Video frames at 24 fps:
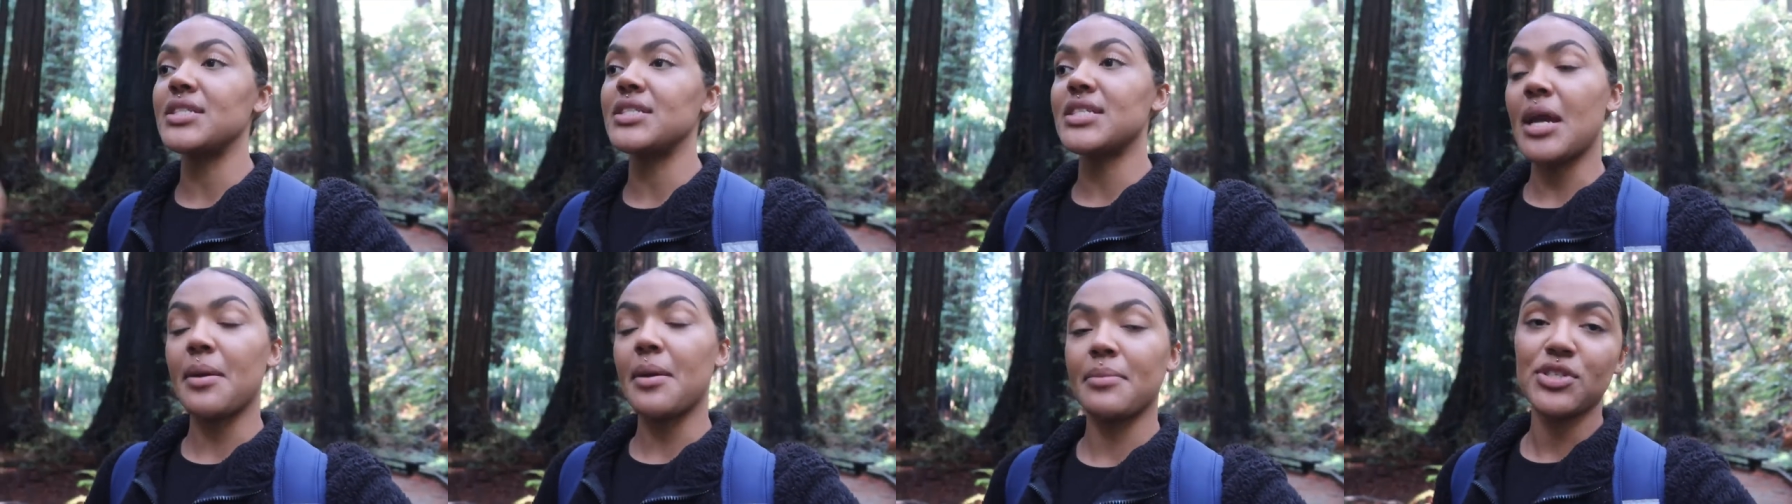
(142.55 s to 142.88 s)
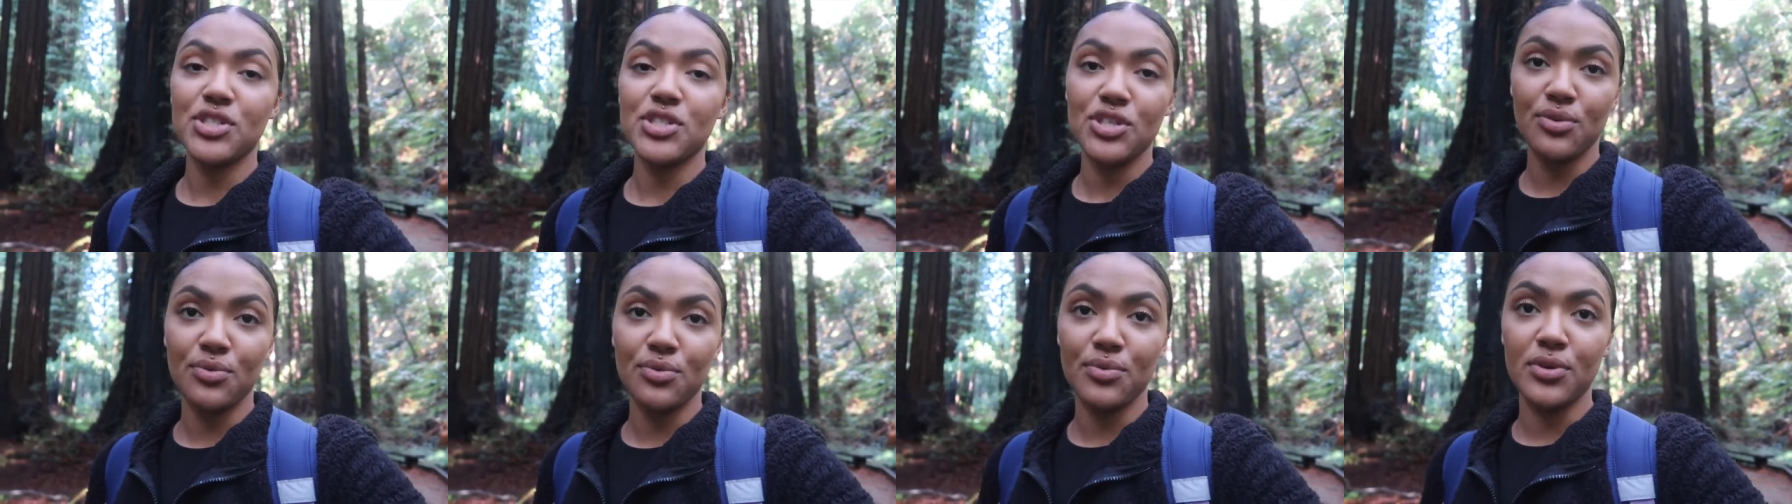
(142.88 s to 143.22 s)

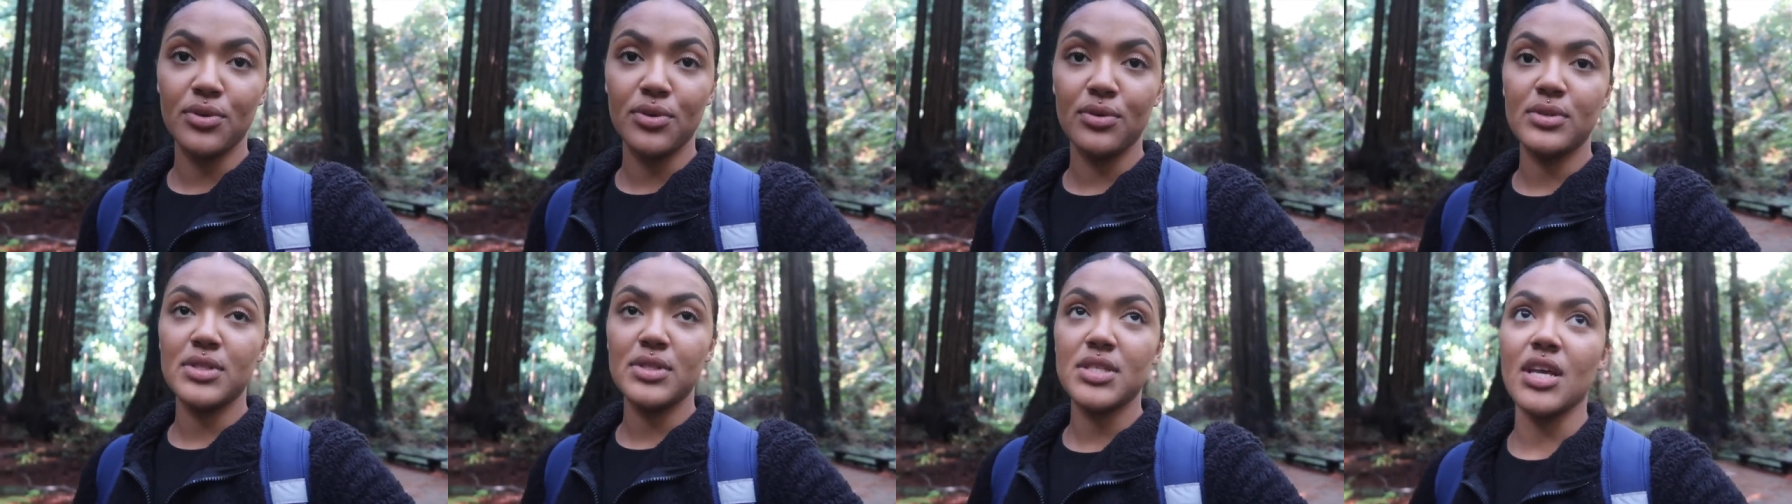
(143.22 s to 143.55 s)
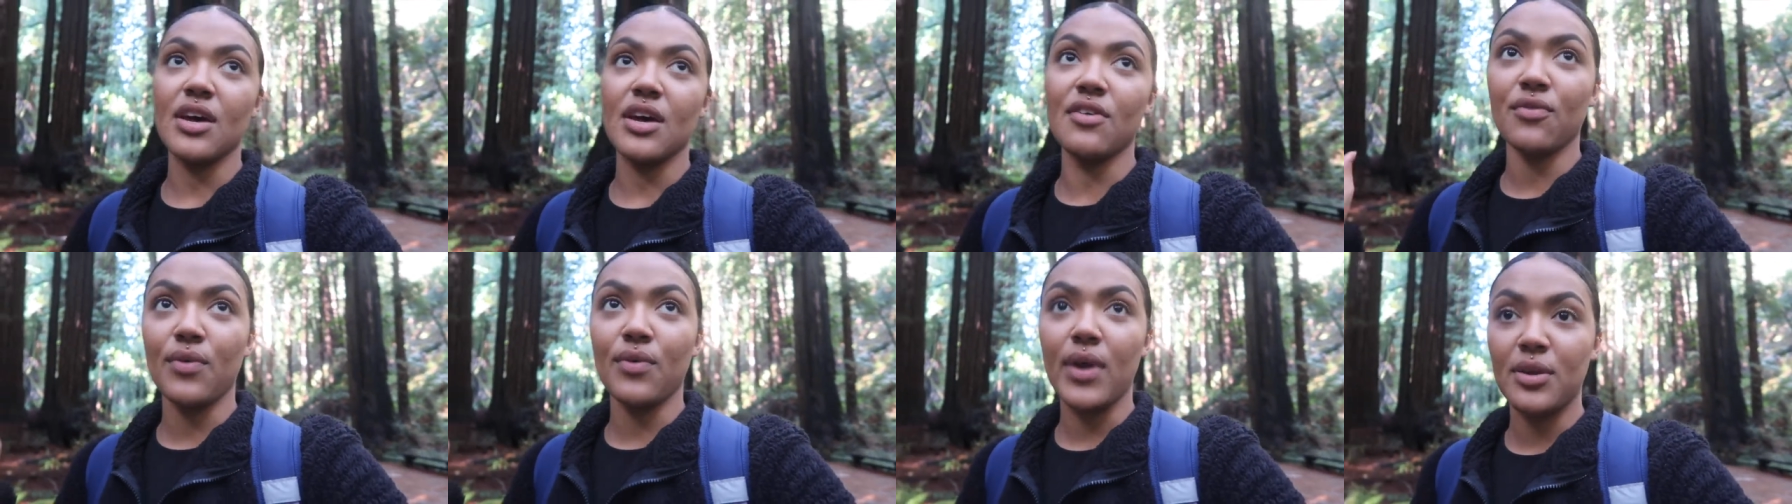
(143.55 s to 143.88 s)
damage the roots
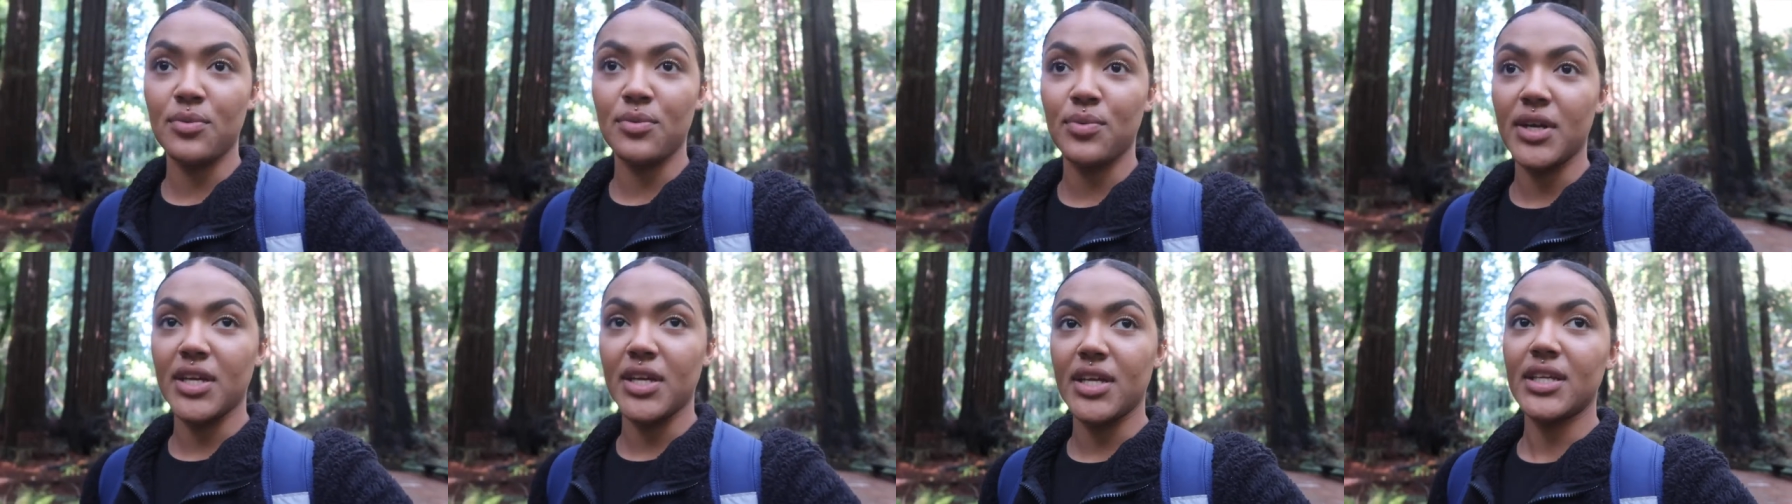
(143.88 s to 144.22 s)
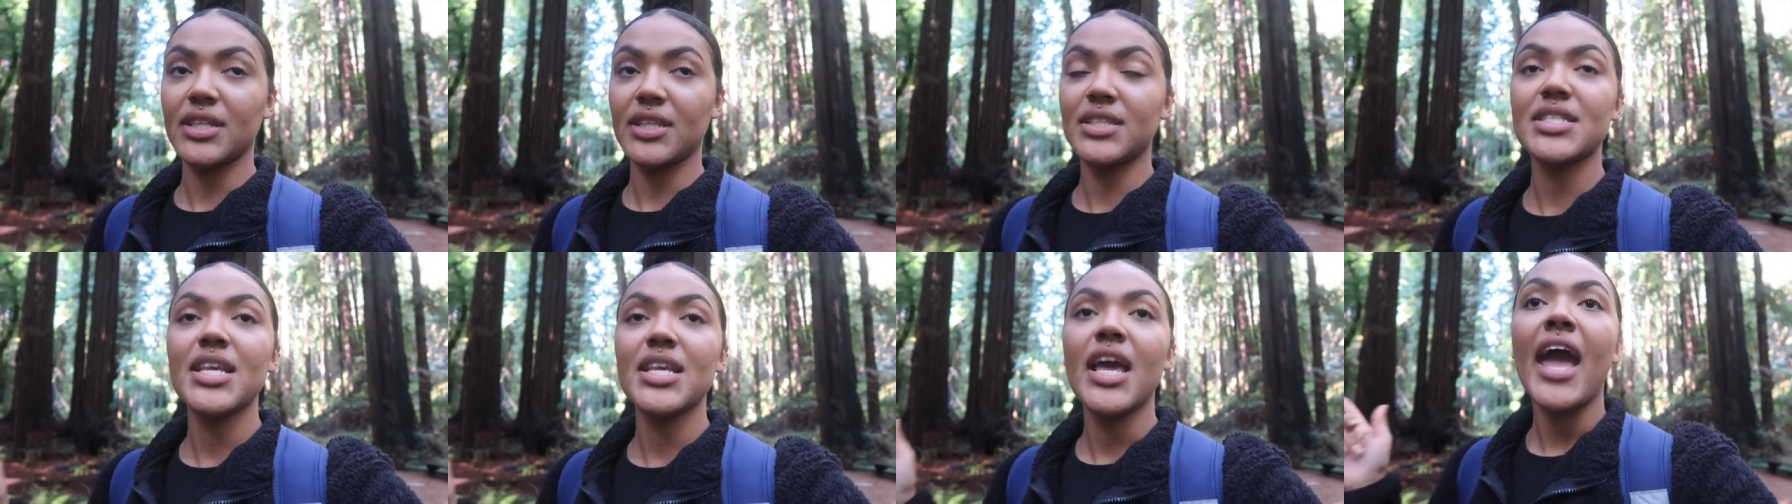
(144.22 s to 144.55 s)
of
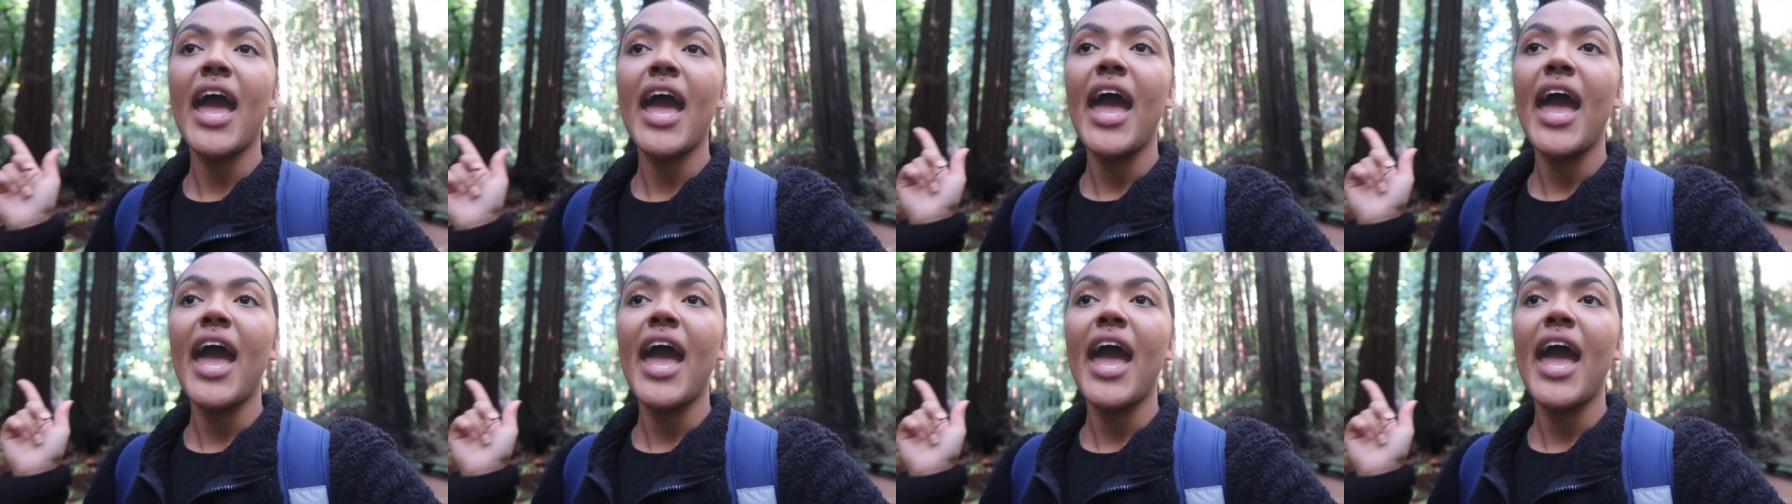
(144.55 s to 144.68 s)
redwoods.